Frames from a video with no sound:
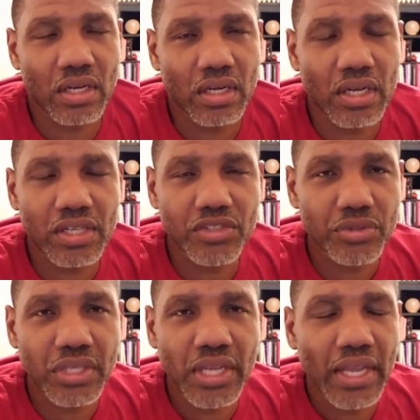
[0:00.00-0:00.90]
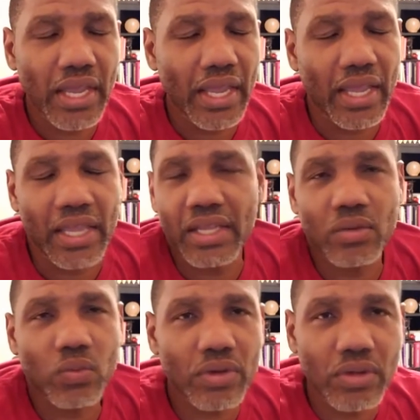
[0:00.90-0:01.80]
country and in
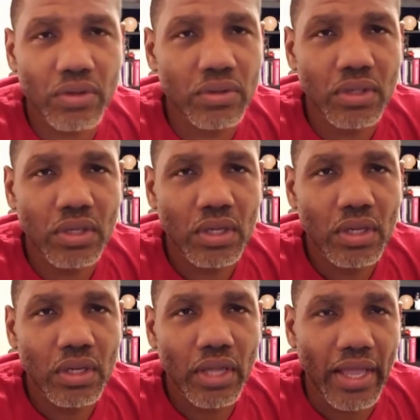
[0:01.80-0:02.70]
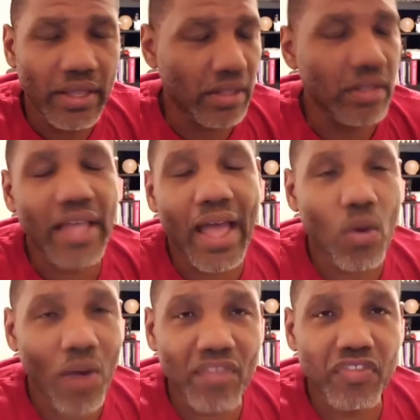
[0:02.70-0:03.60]
the world.
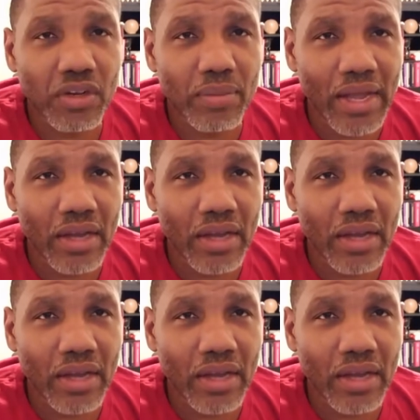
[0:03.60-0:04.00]
How I feel about it,